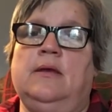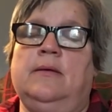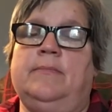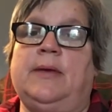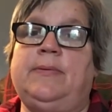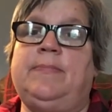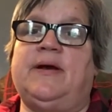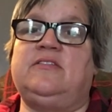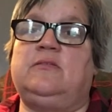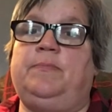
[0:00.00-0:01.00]
Maybe by
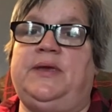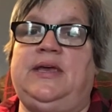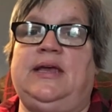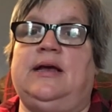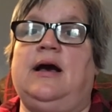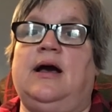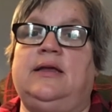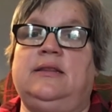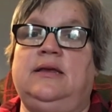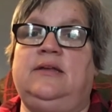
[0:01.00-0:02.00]
speaking
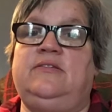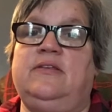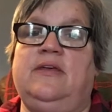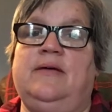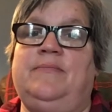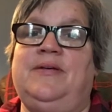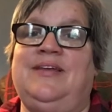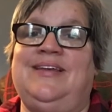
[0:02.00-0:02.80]
kindly to them?